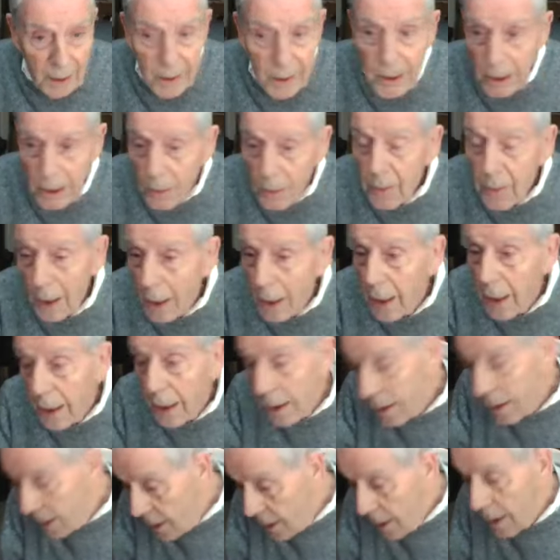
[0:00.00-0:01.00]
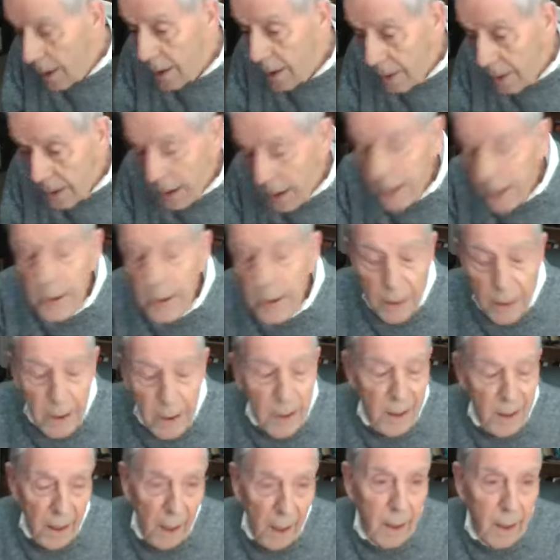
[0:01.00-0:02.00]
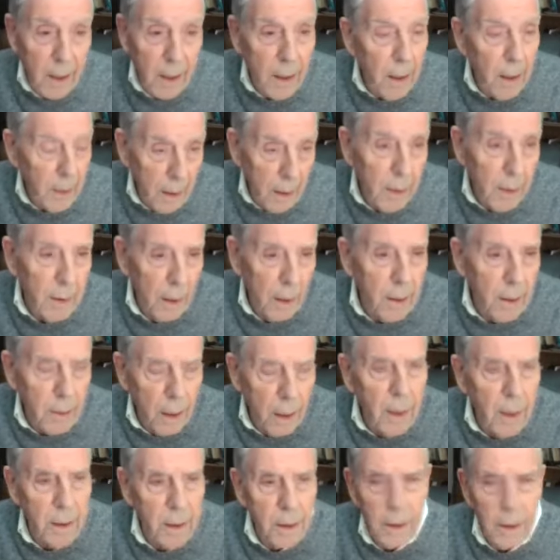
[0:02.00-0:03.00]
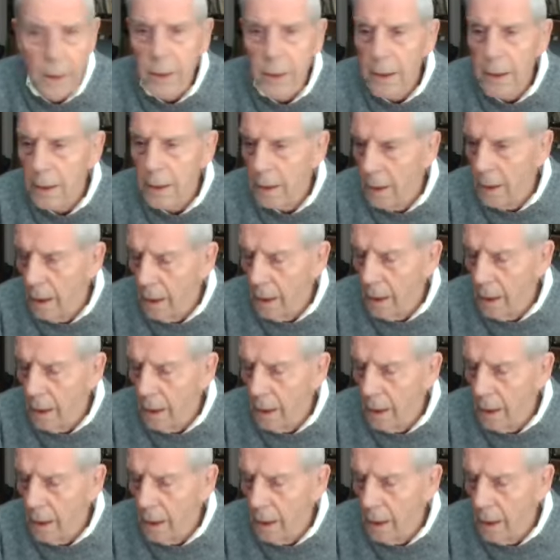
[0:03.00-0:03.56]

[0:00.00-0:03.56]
he said, well, I you know, teach the Tanakh. They, I teach